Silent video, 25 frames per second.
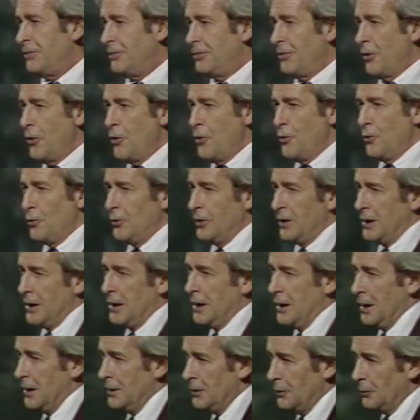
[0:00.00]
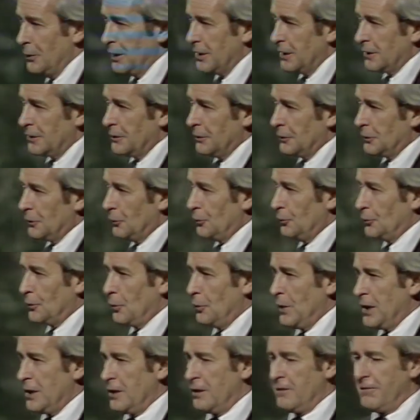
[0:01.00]
Phone and the way
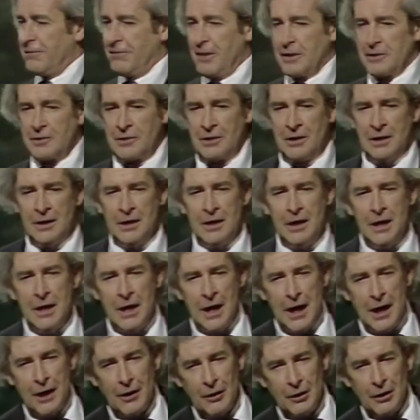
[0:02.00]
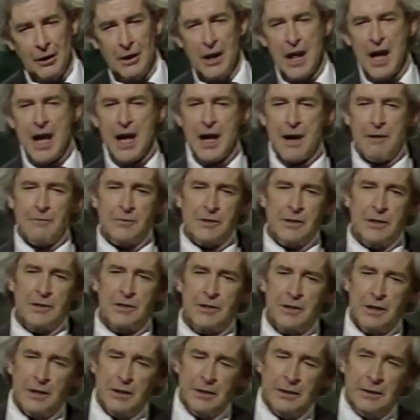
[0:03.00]
it affects our lives.
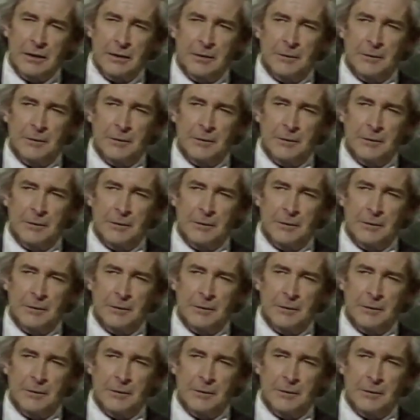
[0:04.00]
It's I